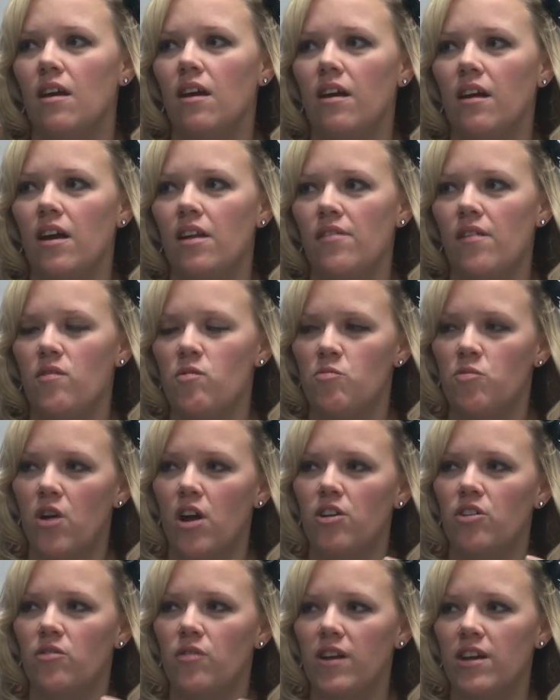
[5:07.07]
and kind of have a
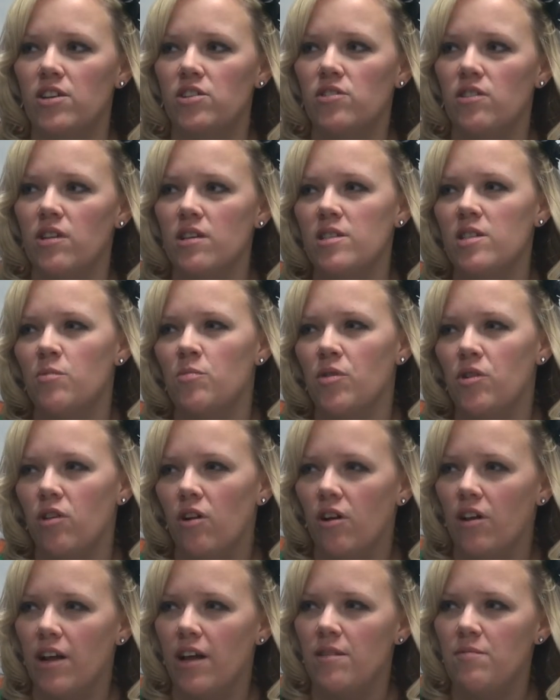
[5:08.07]
broader range than a typical
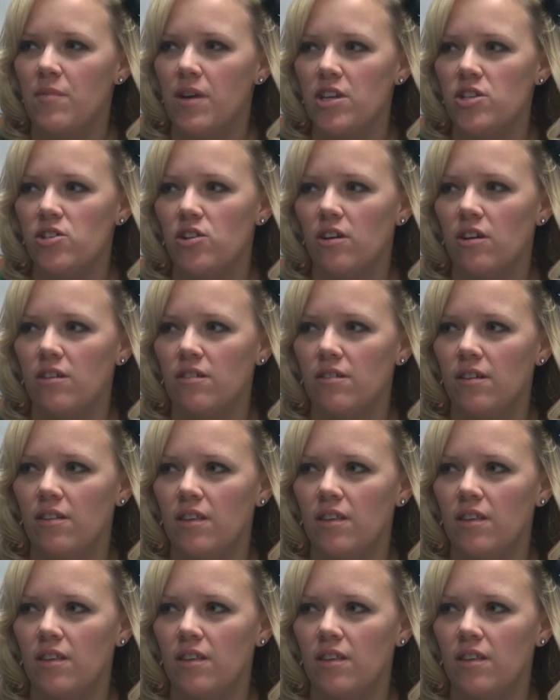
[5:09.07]
art ed major.